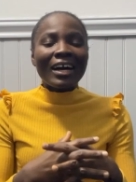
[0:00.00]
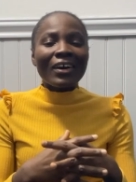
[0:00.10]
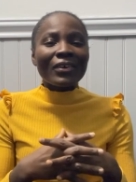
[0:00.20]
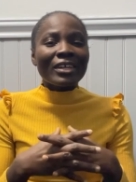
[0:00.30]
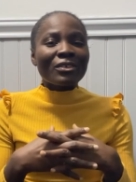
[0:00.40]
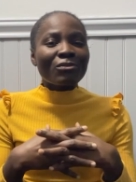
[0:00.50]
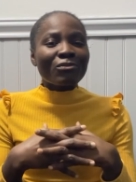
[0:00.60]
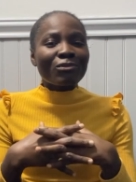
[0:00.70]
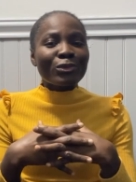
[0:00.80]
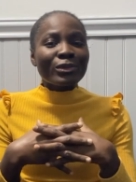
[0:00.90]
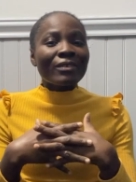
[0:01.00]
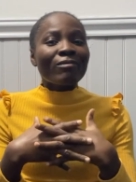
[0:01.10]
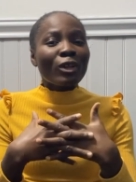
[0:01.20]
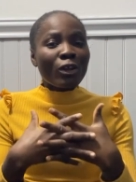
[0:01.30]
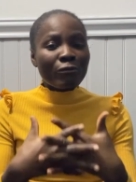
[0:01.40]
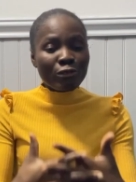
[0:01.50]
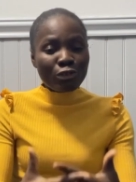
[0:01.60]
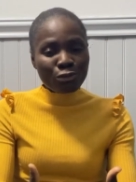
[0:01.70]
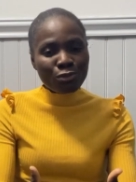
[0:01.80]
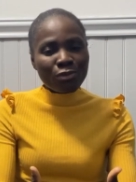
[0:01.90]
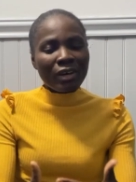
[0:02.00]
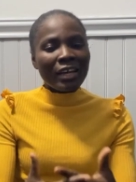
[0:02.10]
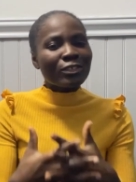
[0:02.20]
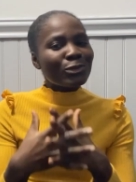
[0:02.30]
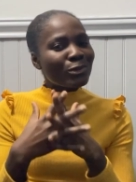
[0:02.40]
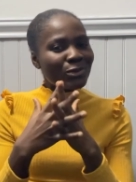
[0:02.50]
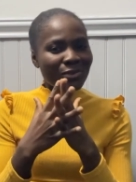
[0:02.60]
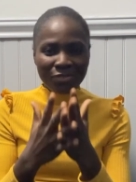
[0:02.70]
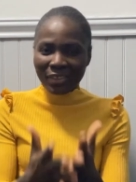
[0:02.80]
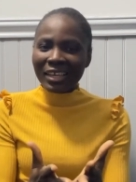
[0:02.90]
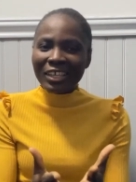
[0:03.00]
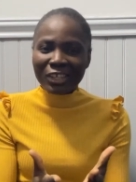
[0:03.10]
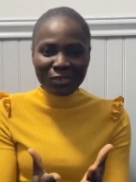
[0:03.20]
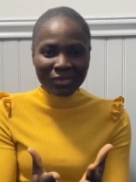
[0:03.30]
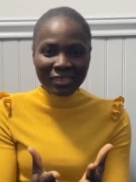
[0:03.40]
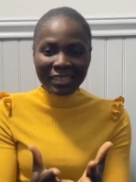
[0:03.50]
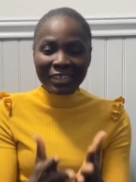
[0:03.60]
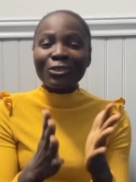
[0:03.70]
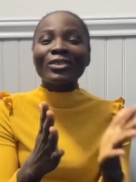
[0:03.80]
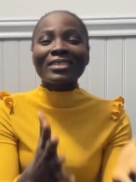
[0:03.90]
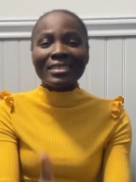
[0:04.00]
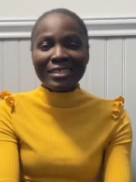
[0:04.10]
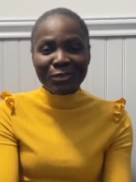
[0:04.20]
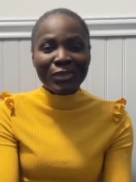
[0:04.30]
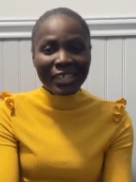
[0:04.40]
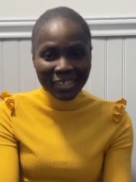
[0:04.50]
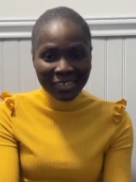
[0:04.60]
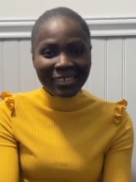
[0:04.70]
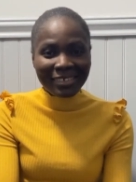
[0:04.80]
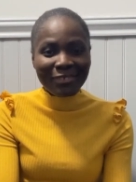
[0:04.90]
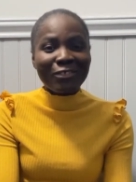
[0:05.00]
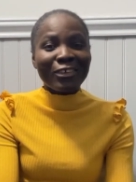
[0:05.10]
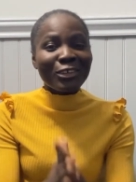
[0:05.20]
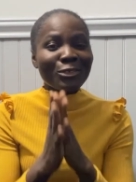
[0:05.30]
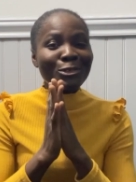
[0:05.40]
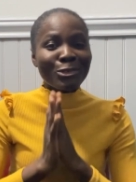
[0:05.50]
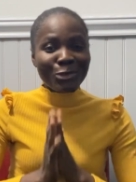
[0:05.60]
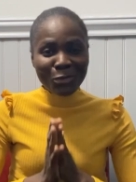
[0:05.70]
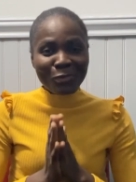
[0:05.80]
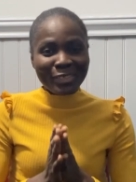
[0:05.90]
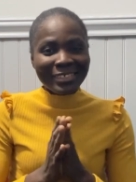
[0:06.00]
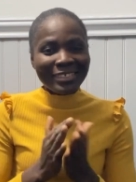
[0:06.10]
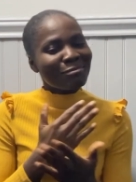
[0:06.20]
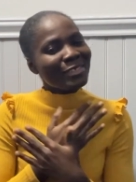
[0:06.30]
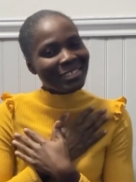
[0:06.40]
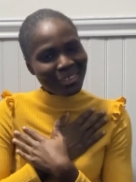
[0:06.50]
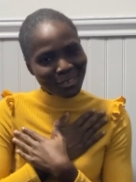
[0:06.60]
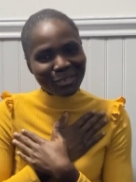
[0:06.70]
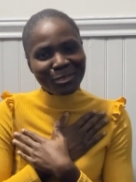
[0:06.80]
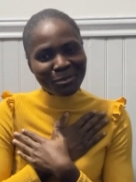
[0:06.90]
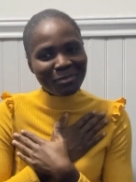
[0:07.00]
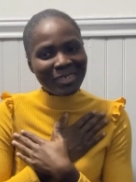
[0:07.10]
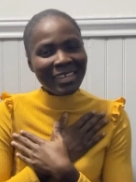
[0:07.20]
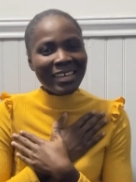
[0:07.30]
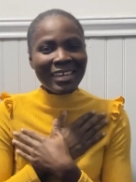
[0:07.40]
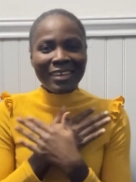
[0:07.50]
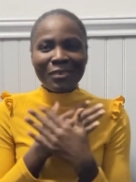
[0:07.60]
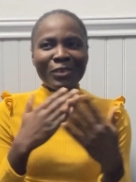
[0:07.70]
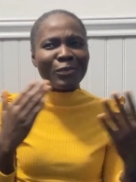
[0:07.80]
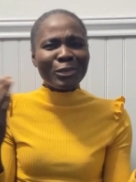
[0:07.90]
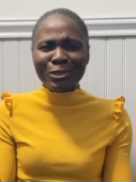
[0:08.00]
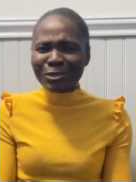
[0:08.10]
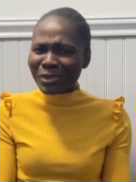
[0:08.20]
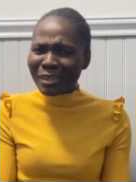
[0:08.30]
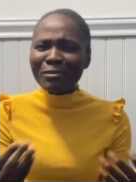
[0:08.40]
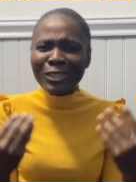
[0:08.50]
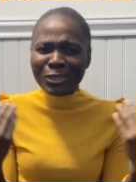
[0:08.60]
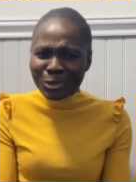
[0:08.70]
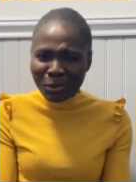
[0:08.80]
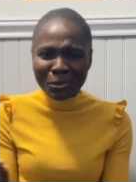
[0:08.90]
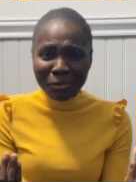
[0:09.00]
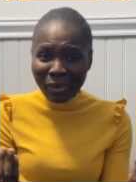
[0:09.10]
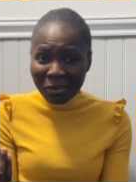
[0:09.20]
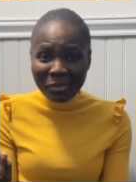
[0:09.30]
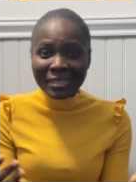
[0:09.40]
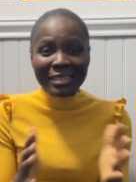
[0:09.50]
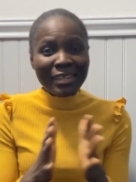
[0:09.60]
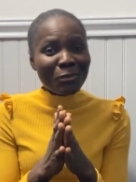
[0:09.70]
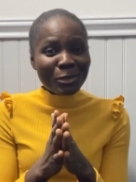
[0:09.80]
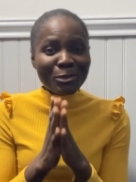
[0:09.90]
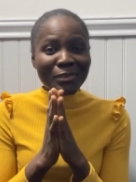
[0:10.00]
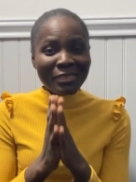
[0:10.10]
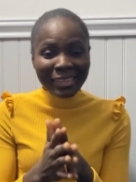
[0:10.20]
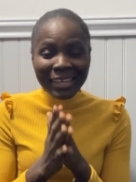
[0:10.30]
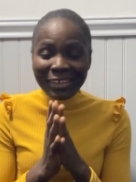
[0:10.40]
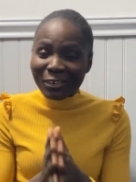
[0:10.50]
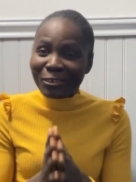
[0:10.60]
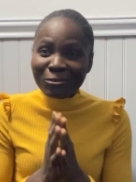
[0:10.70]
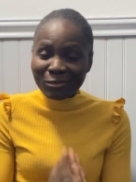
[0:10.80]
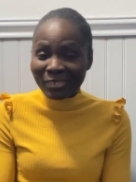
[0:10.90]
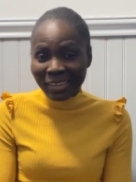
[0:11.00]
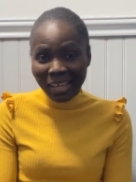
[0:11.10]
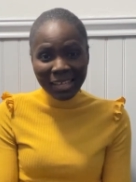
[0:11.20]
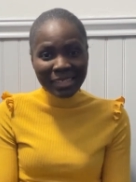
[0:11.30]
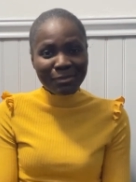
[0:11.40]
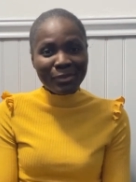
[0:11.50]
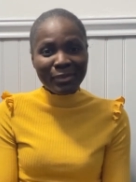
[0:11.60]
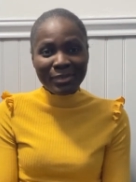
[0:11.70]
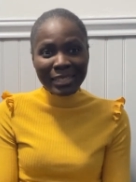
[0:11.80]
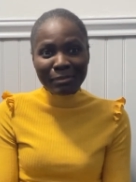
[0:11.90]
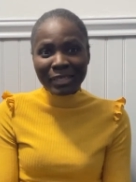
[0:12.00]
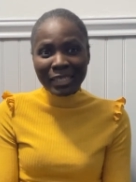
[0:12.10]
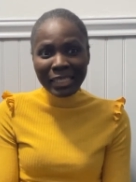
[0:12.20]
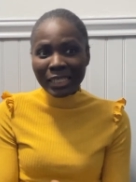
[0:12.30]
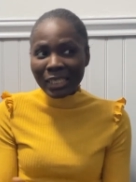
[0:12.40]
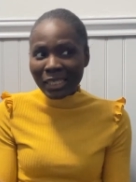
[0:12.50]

or I would have loved to. I just want to thank you that you are still here. Thank you so much. It means a lot to me. We also we have new subscribers and I want to thank God for that because I'm like